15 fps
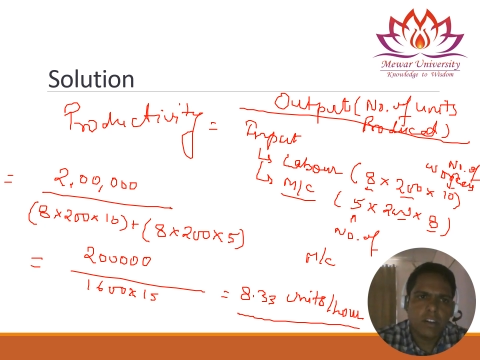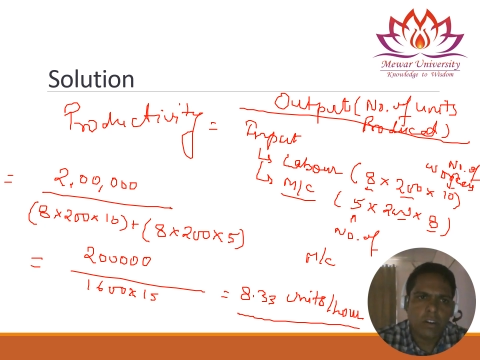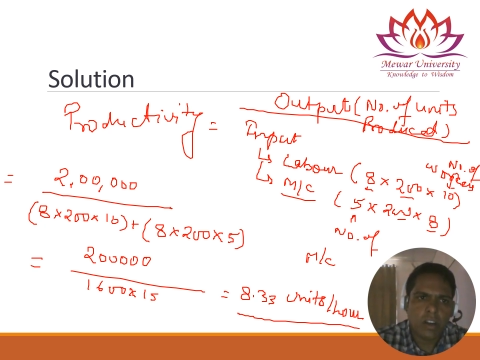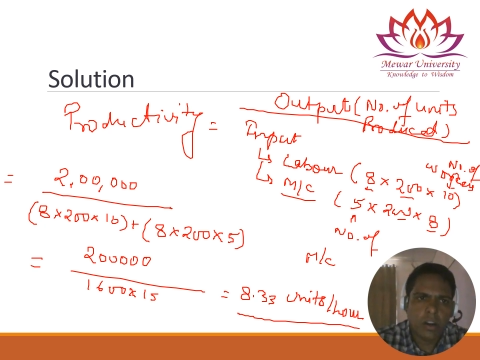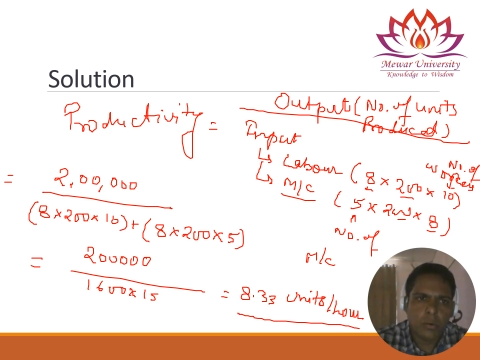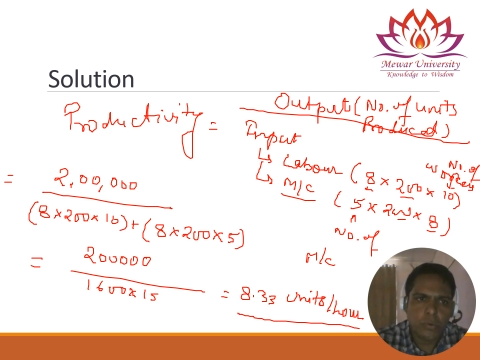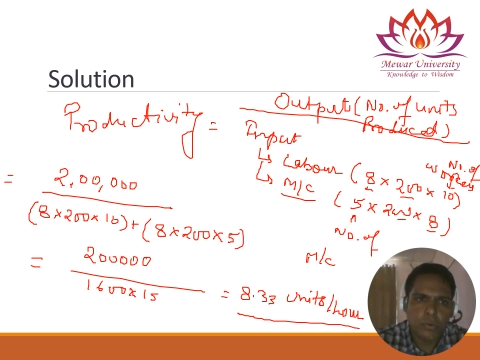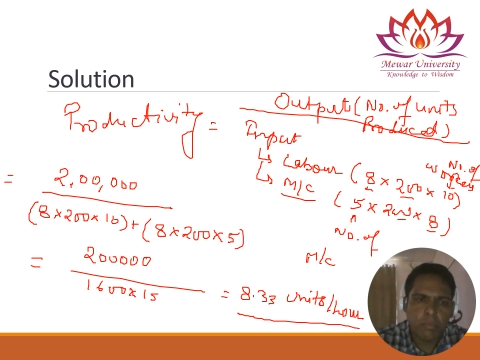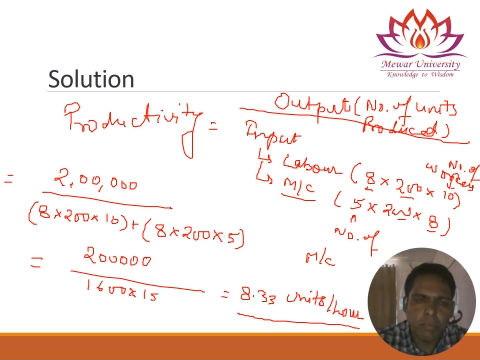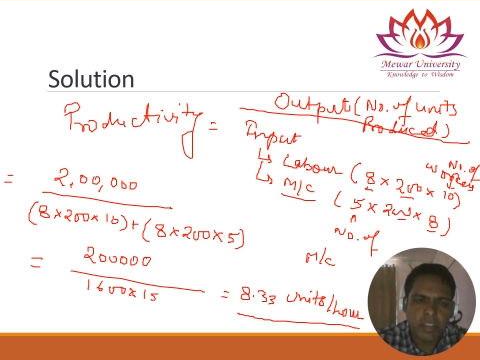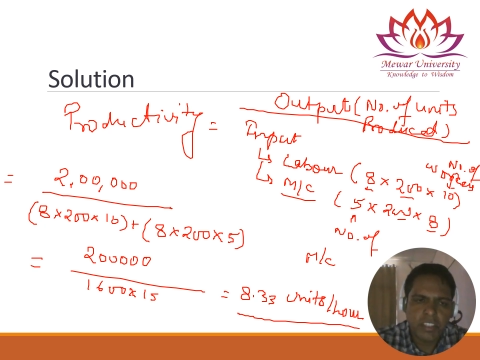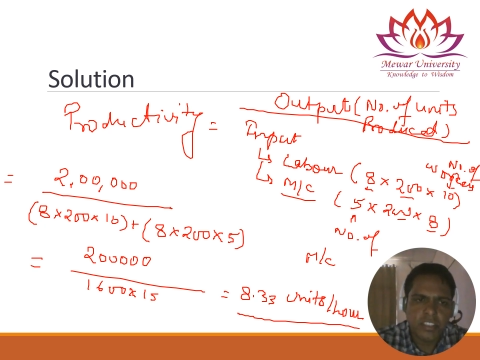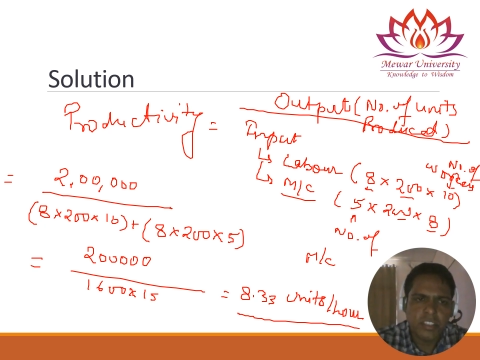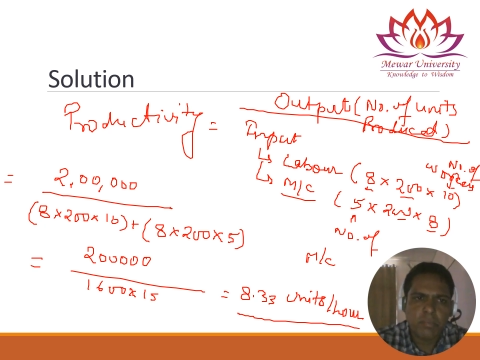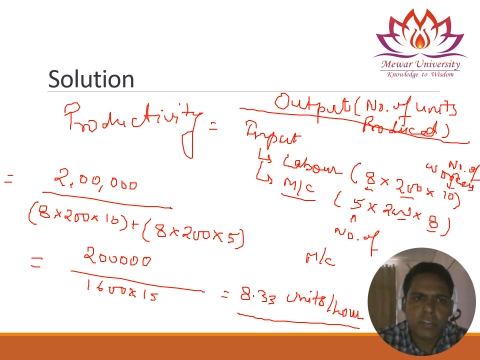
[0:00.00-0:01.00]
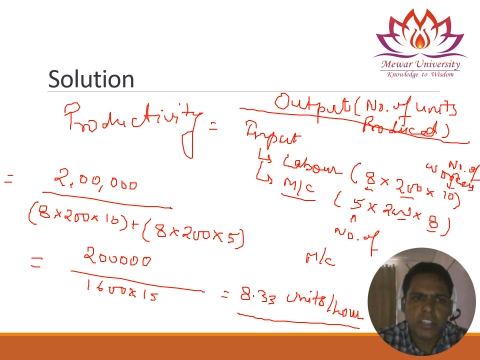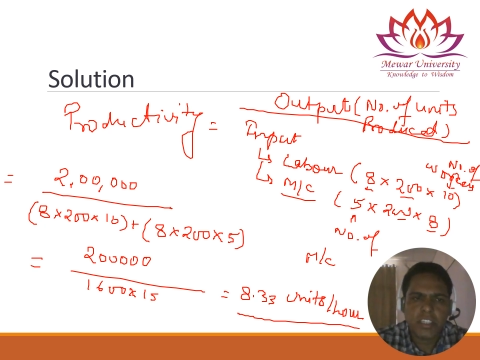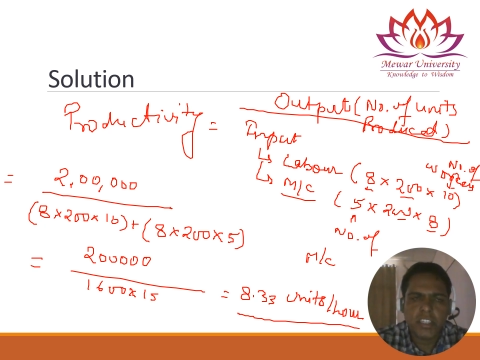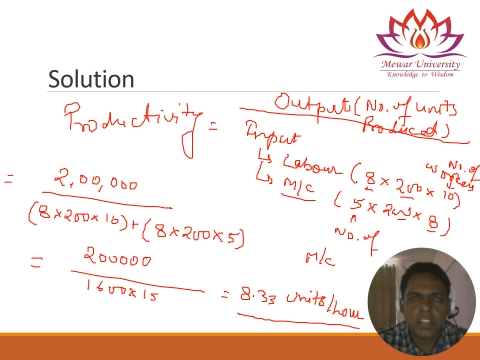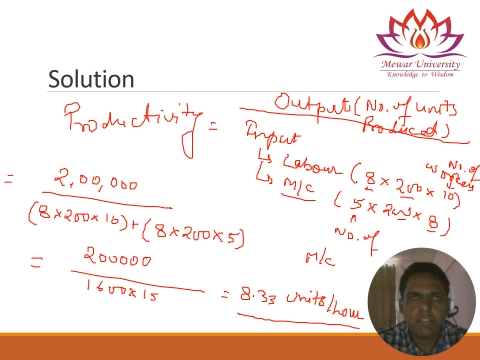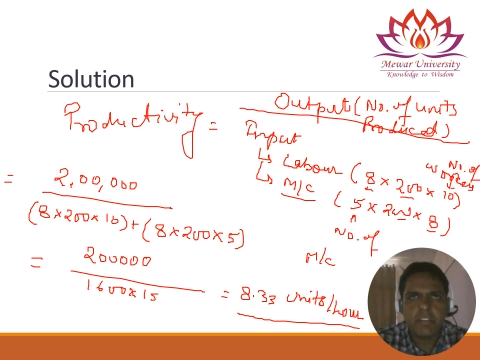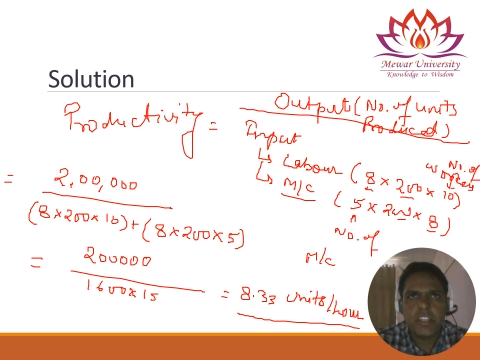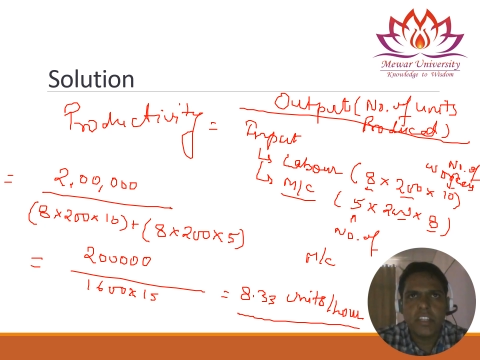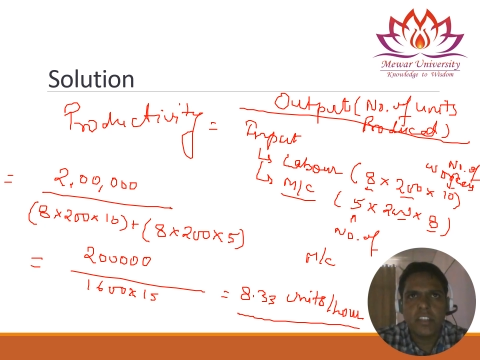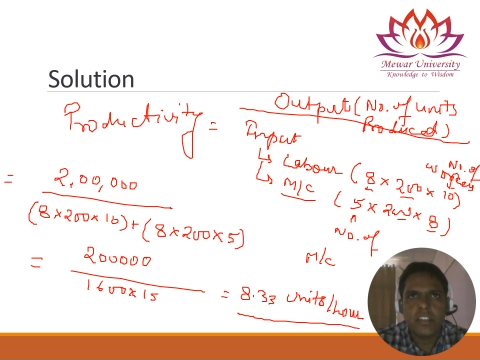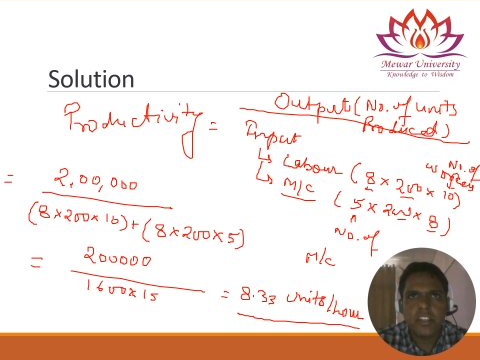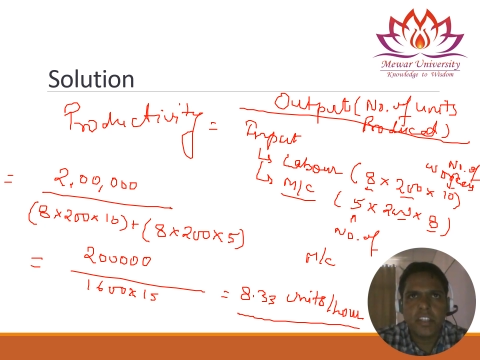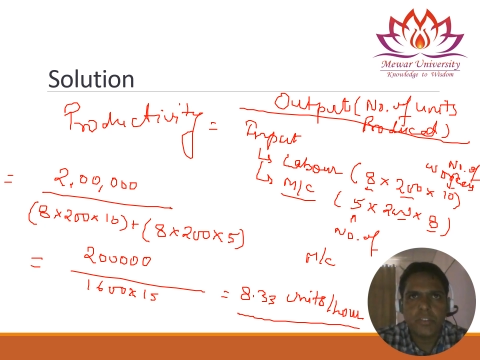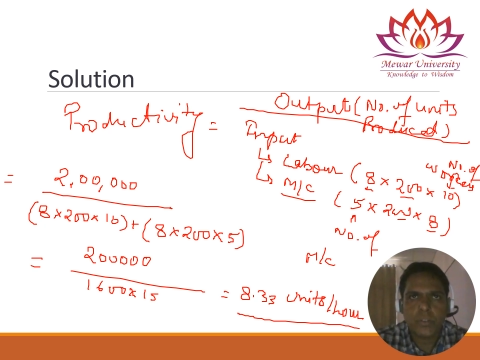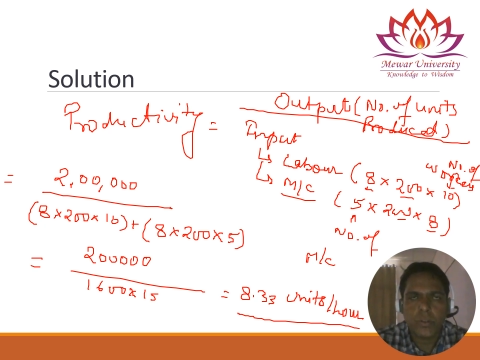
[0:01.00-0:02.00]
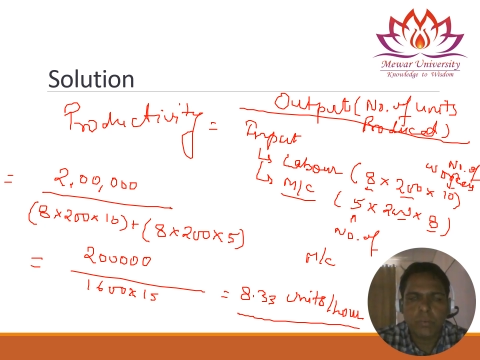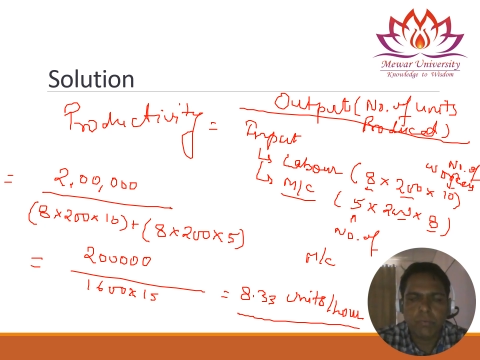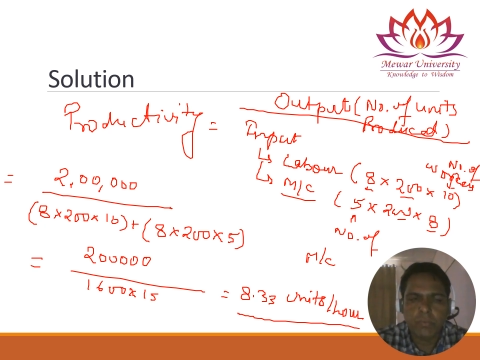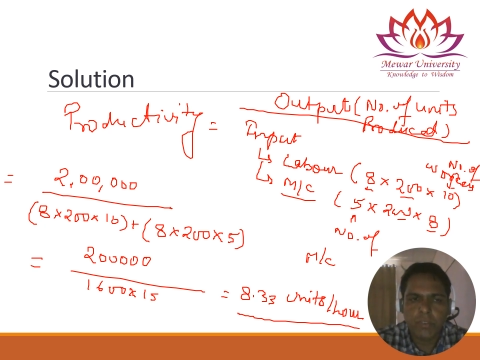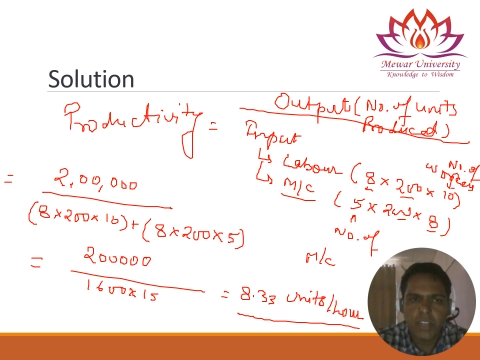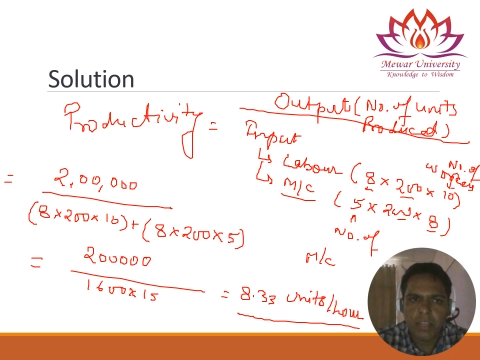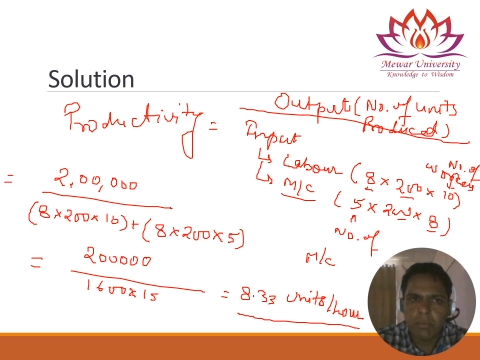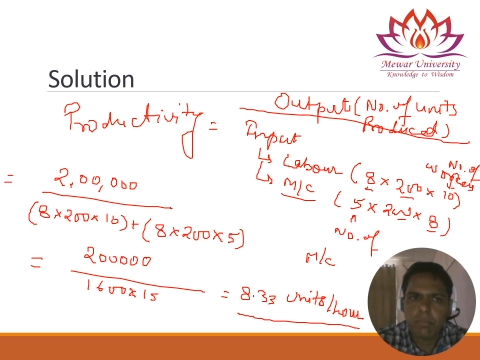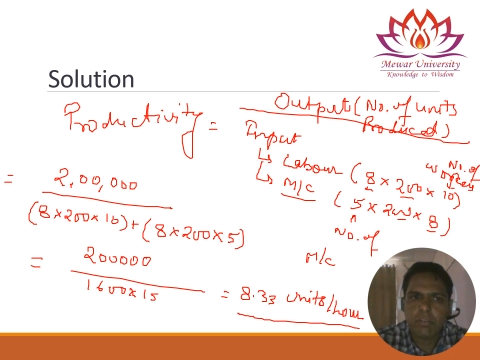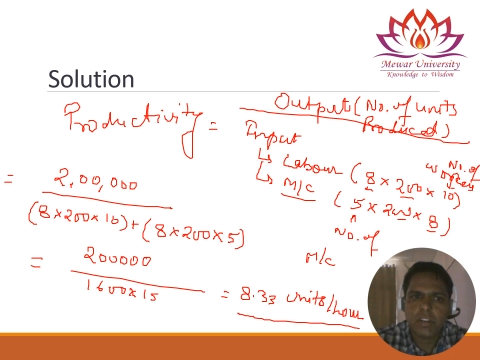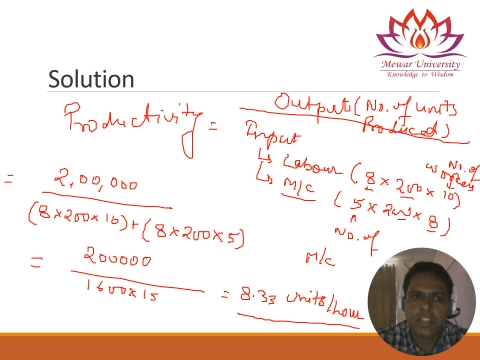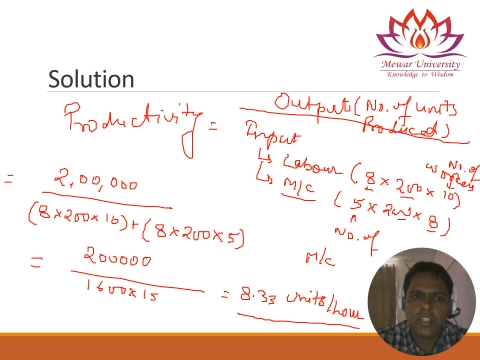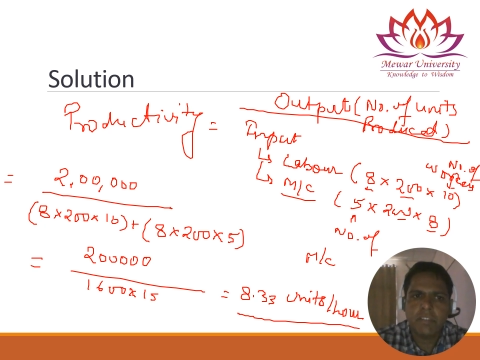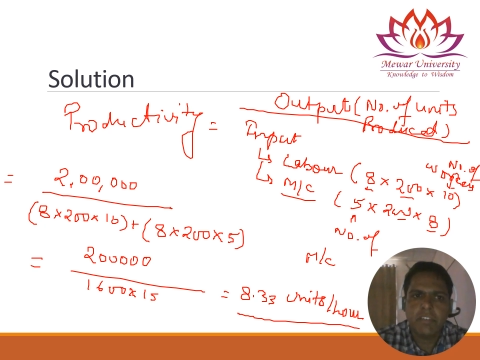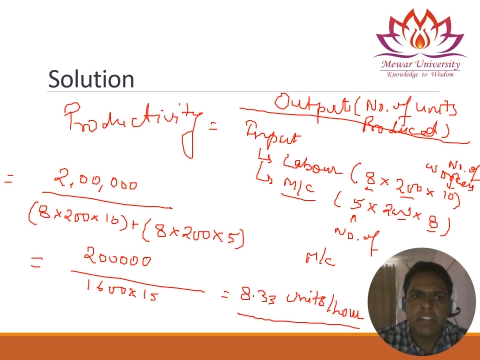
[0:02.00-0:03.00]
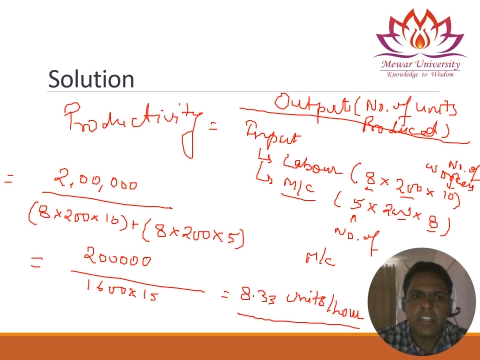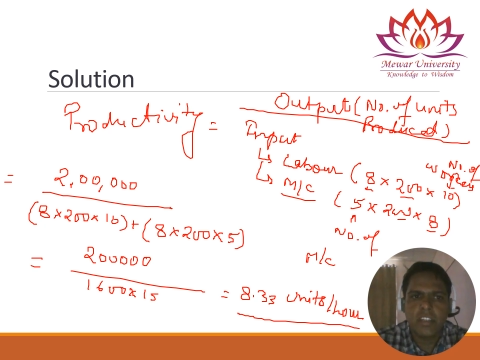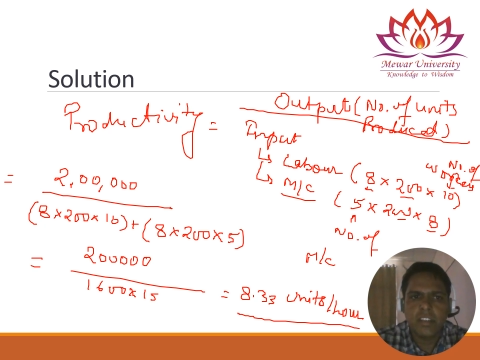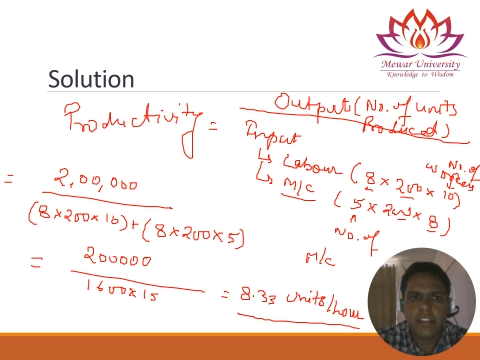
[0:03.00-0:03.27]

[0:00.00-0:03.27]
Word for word: or how to measure the productivity in case of labor productivity,